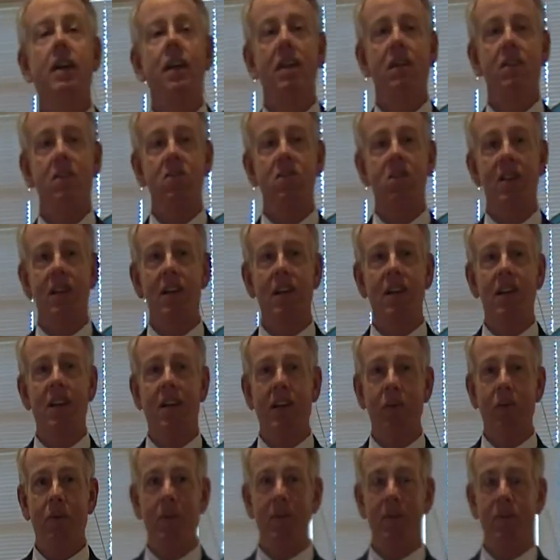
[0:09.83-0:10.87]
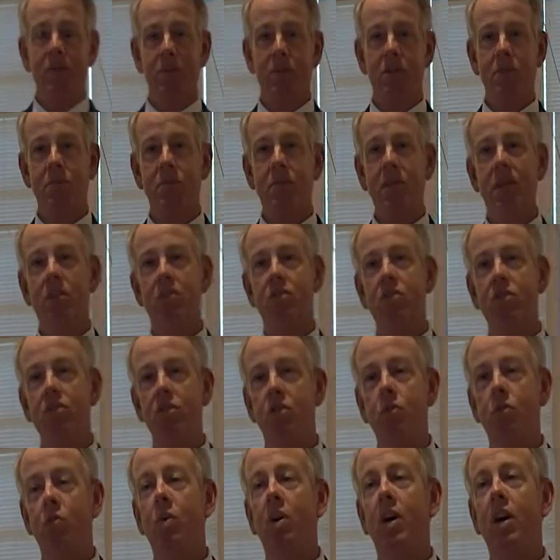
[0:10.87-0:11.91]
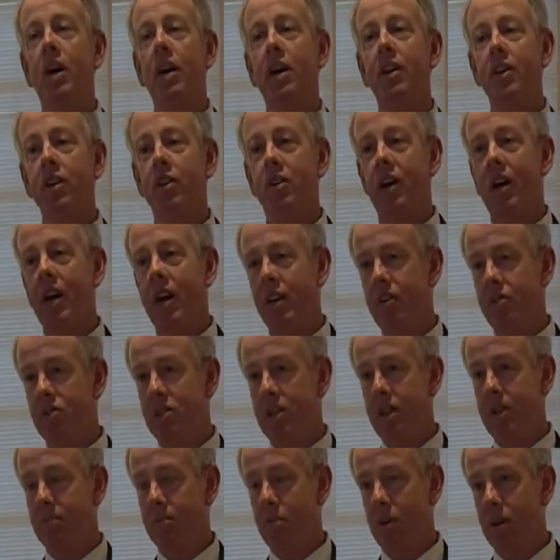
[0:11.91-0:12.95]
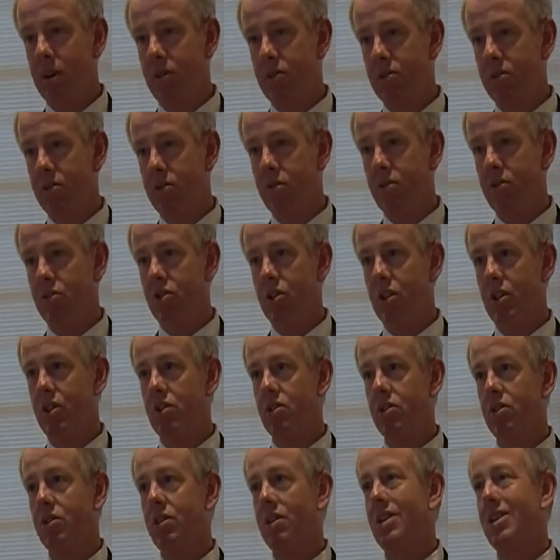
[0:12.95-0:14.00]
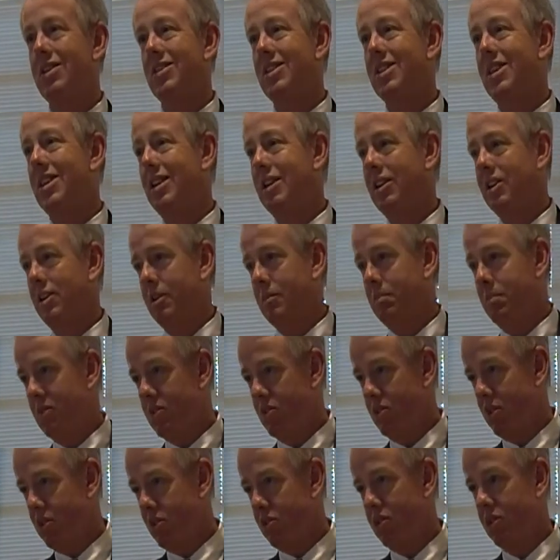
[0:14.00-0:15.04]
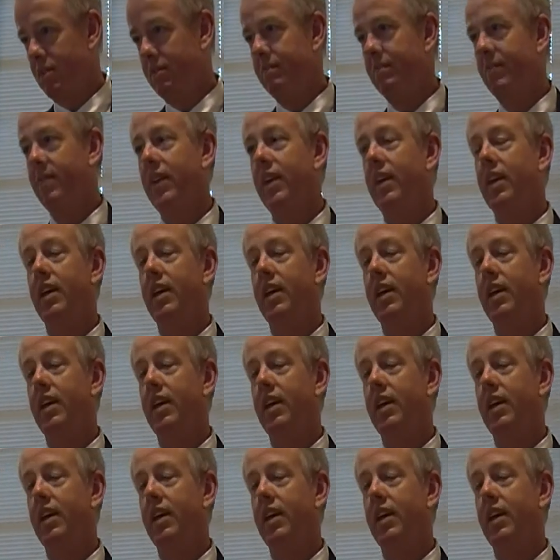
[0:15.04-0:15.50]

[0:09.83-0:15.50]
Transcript: Instead, I want to explain to you why the Ohio State Bar Association has taken a position